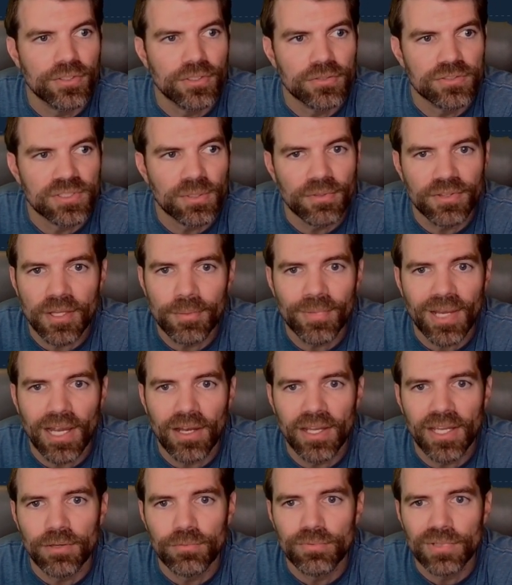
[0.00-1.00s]
Some of them got
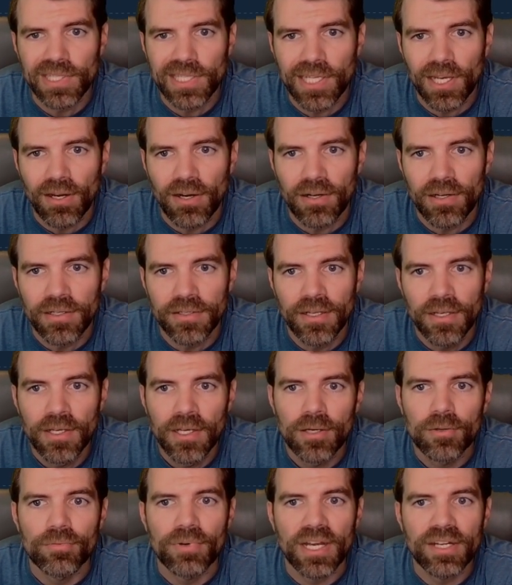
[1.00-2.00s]
hit really hard.
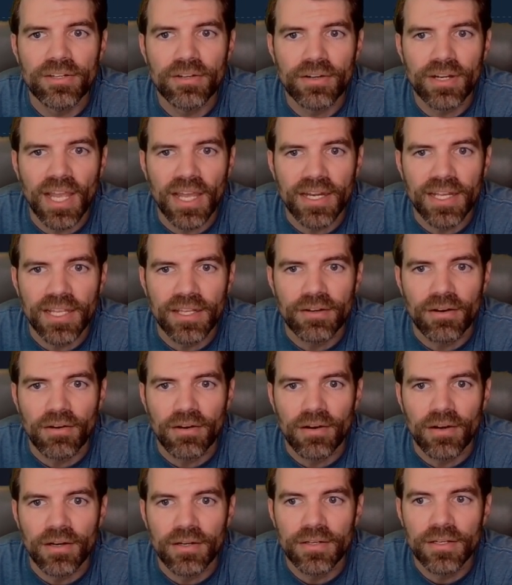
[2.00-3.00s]
Render got hit
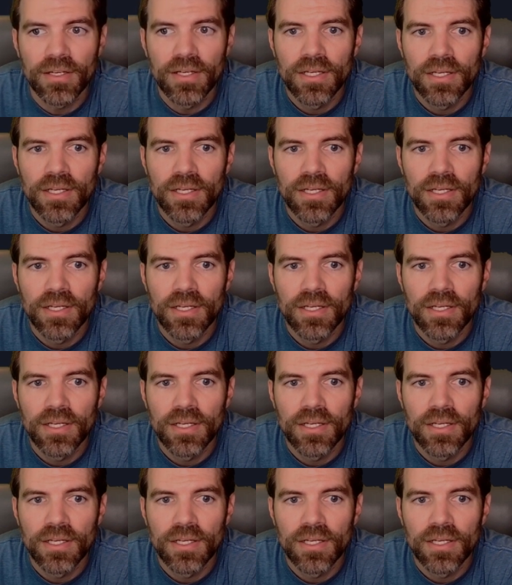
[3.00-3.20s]
hard.